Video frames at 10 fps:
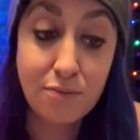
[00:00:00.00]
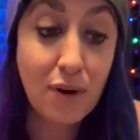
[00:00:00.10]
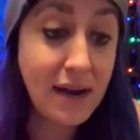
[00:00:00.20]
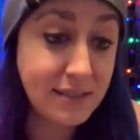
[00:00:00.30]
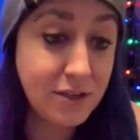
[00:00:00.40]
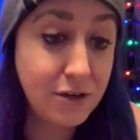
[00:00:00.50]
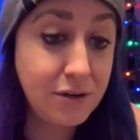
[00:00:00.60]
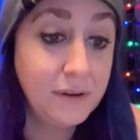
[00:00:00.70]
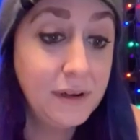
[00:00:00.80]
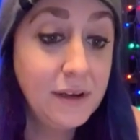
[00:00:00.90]

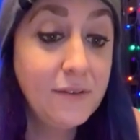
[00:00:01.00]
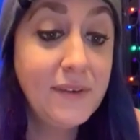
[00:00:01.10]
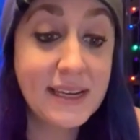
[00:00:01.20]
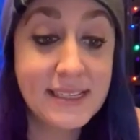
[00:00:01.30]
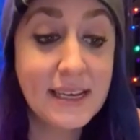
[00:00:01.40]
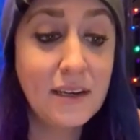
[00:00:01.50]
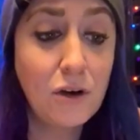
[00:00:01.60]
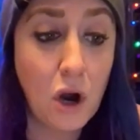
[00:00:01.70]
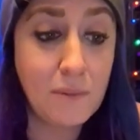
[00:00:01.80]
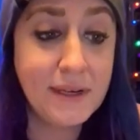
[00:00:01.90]
Prancer, Vixen,
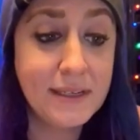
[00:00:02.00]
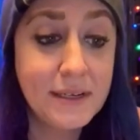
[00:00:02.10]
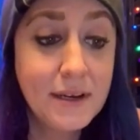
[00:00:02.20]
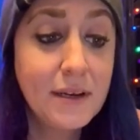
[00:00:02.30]
Comet,